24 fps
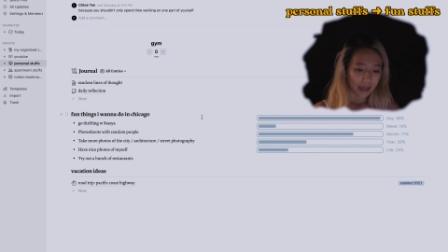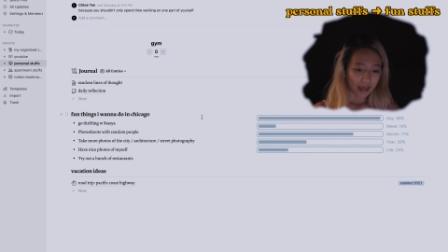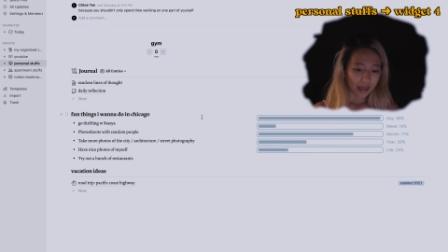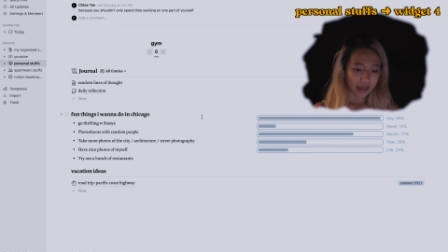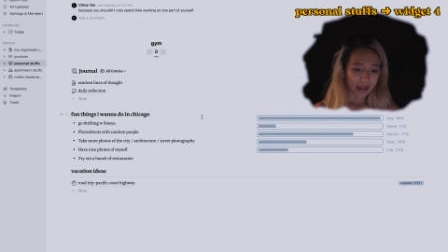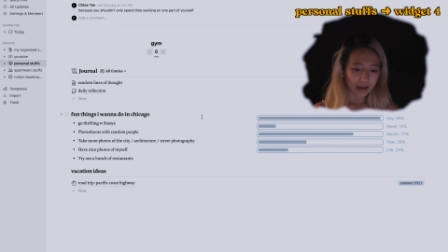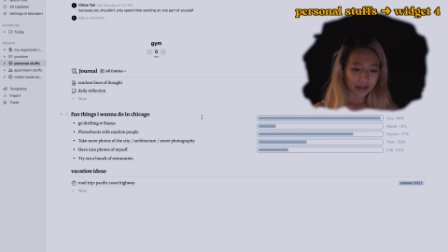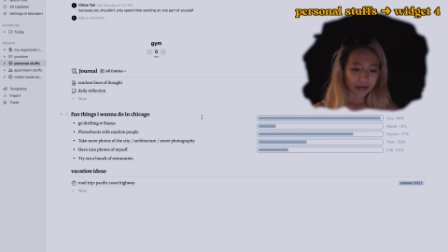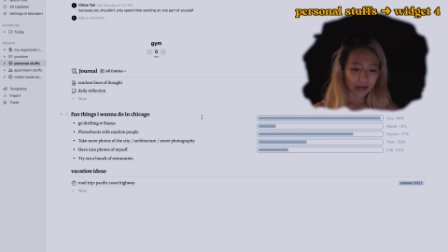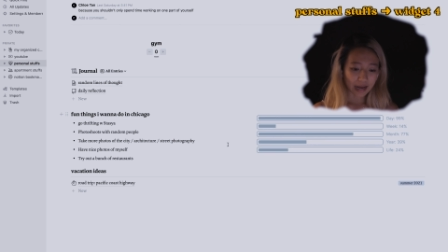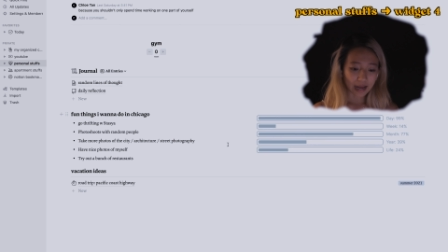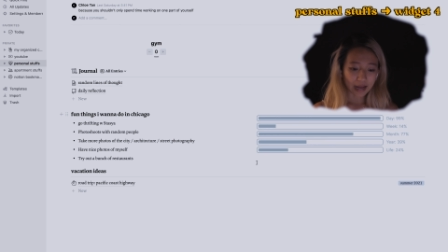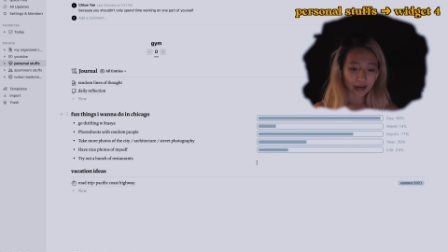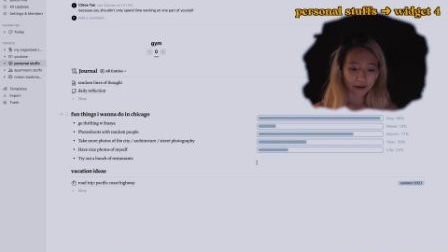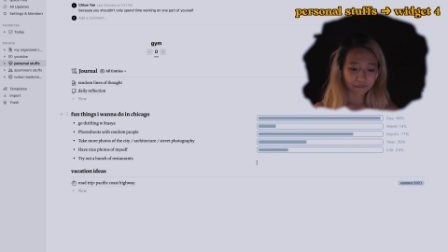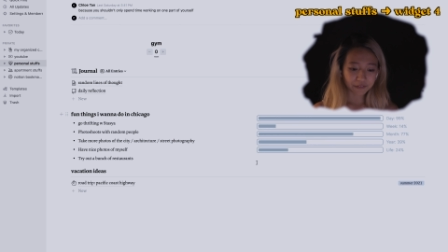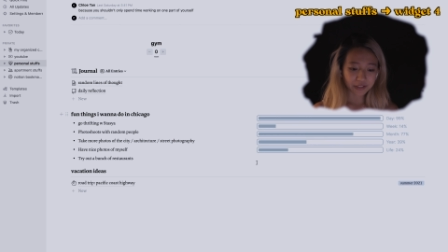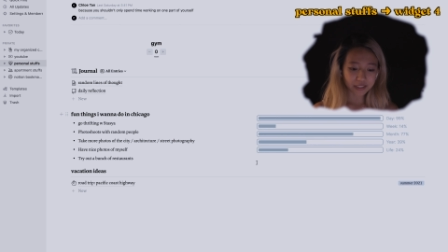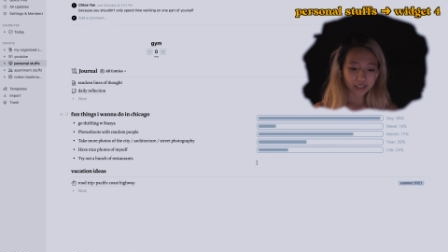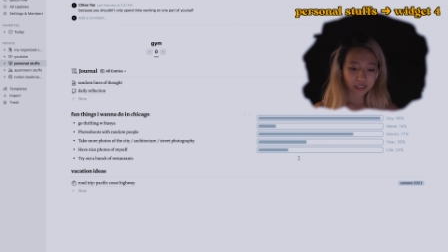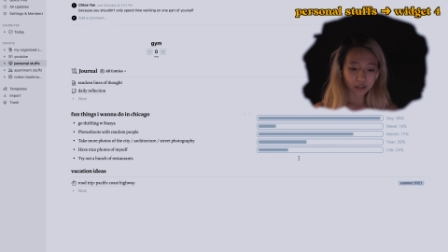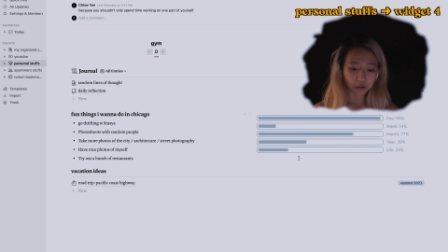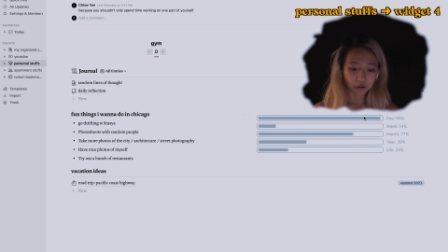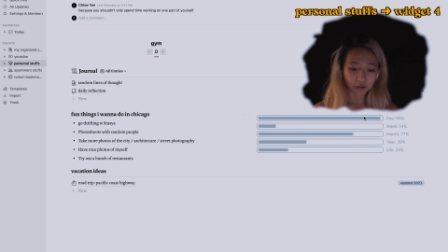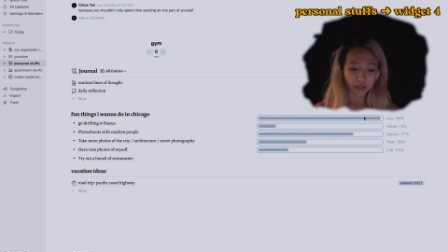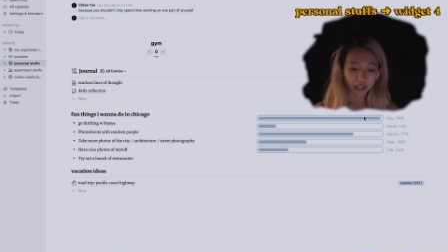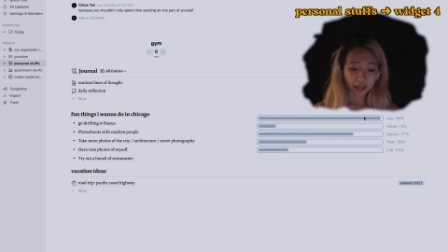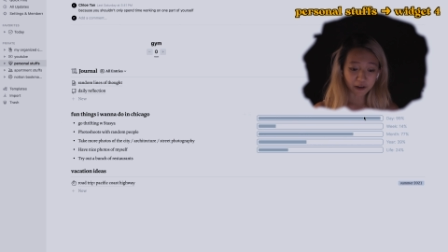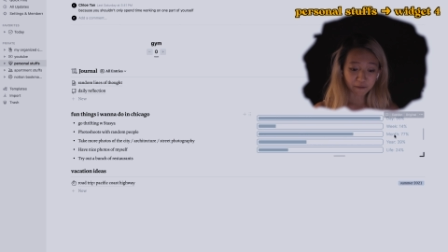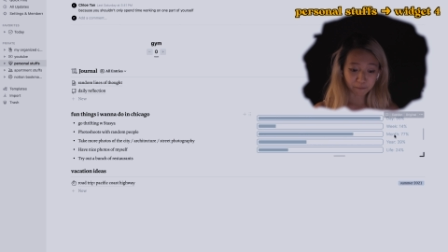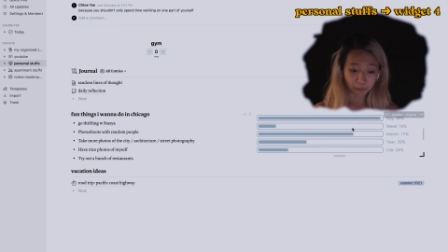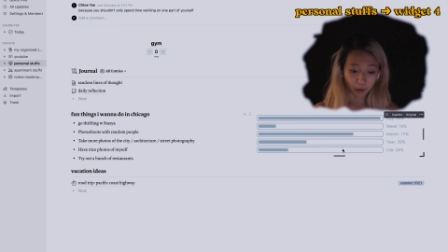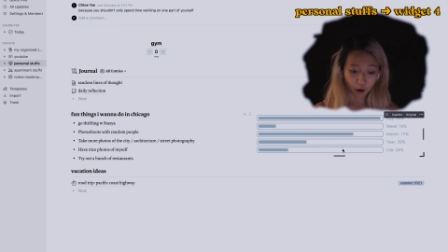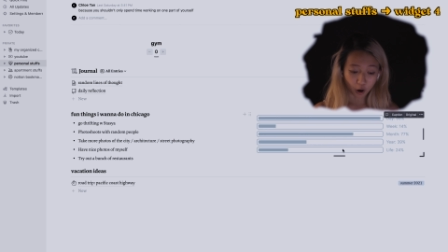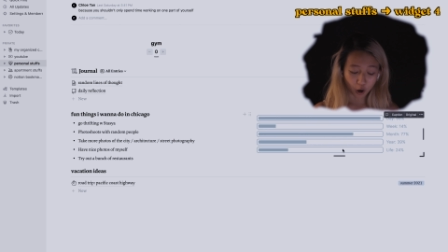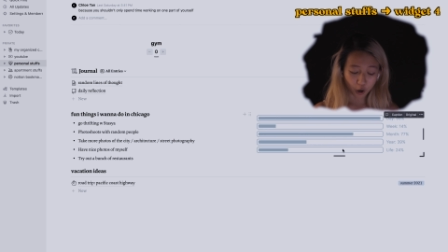And I have this little
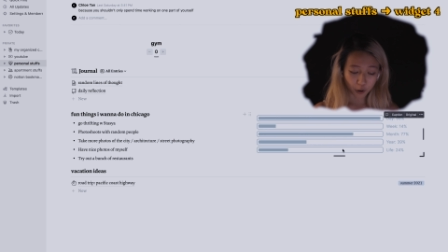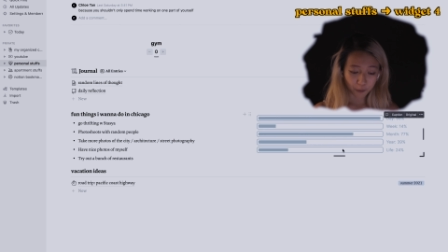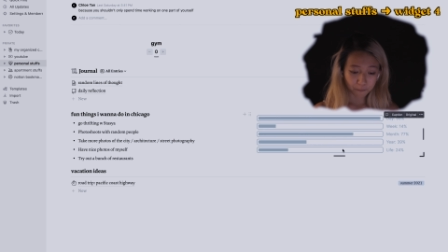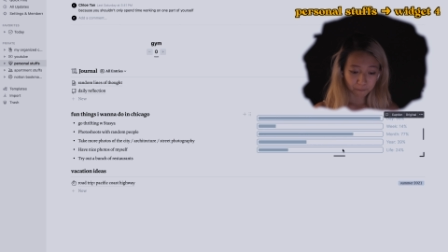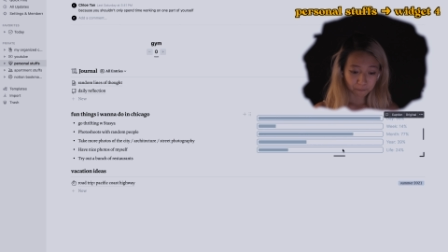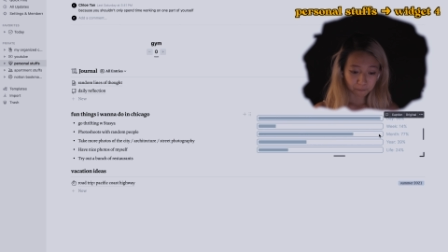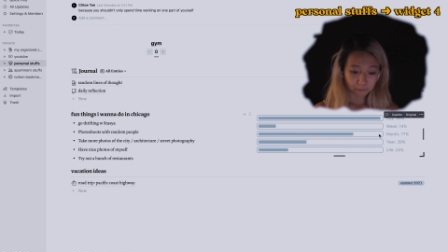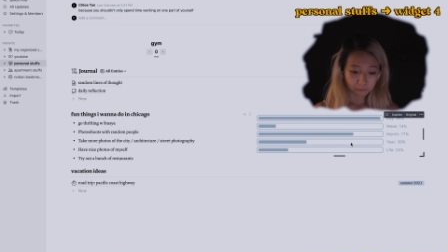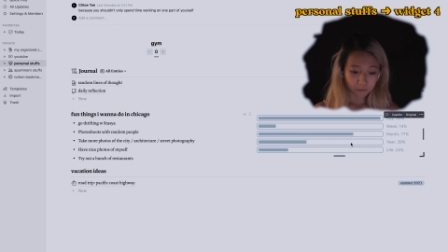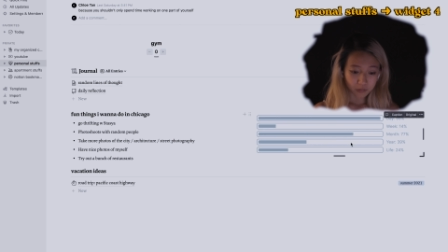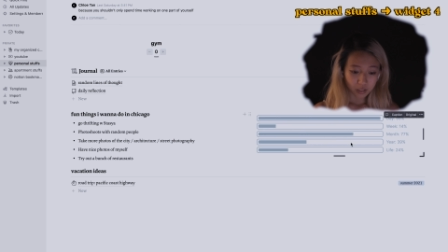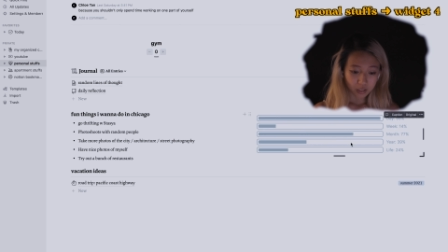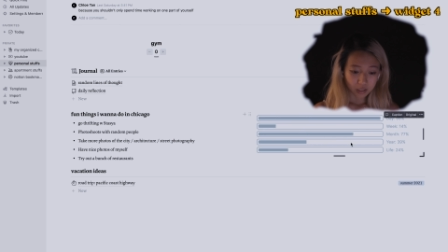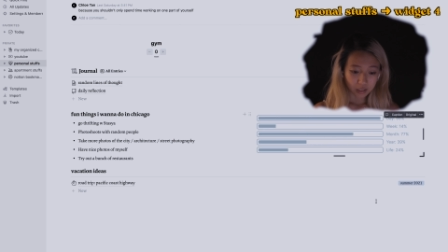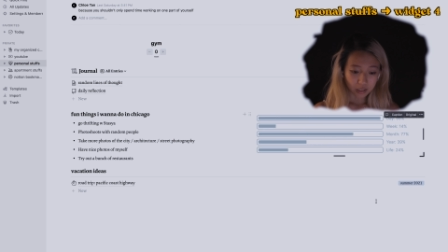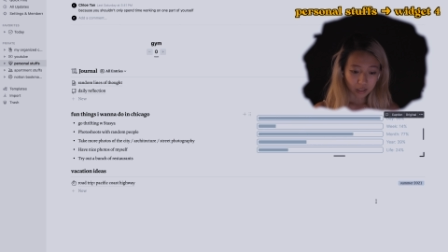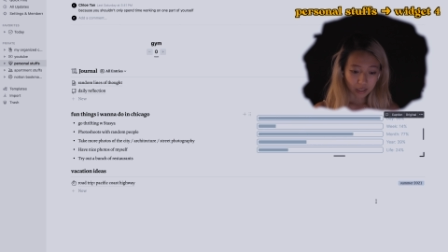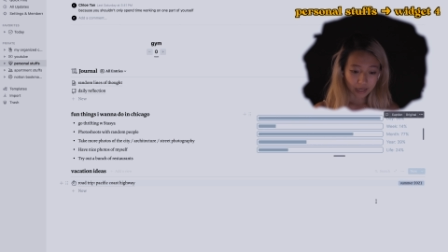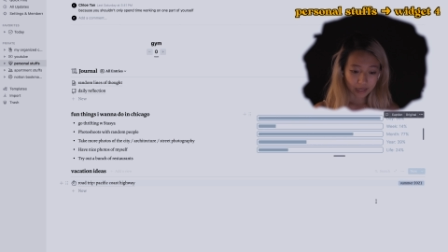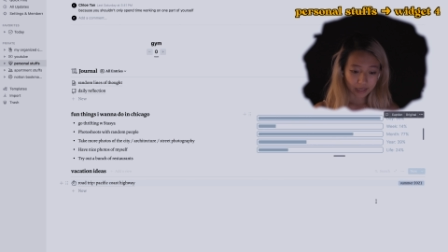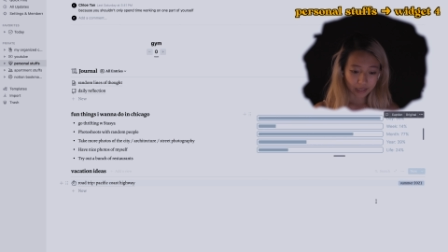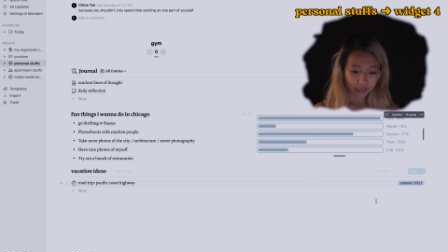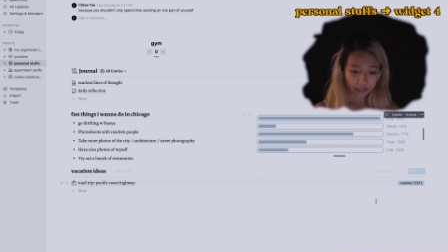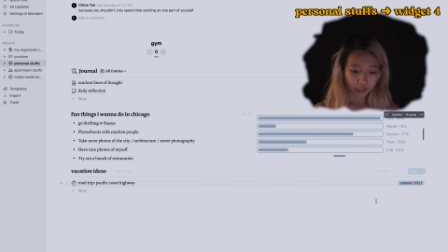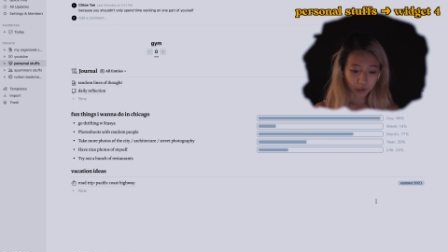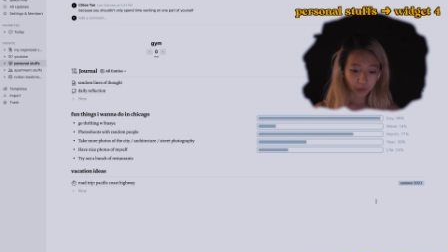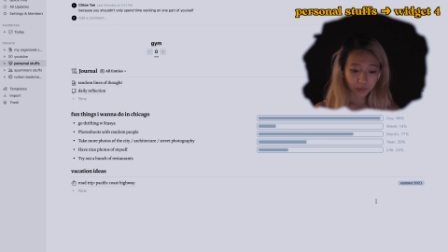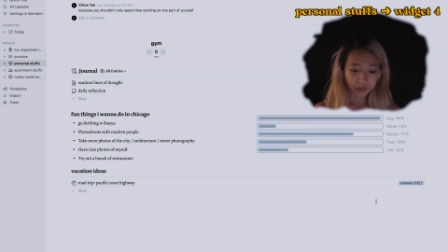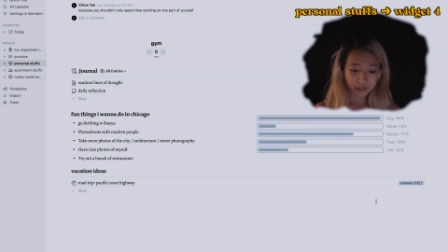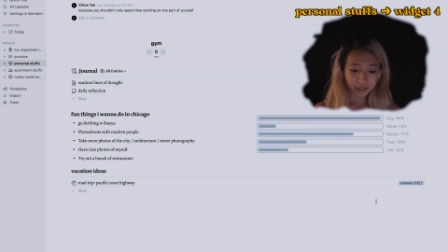life bar and I know it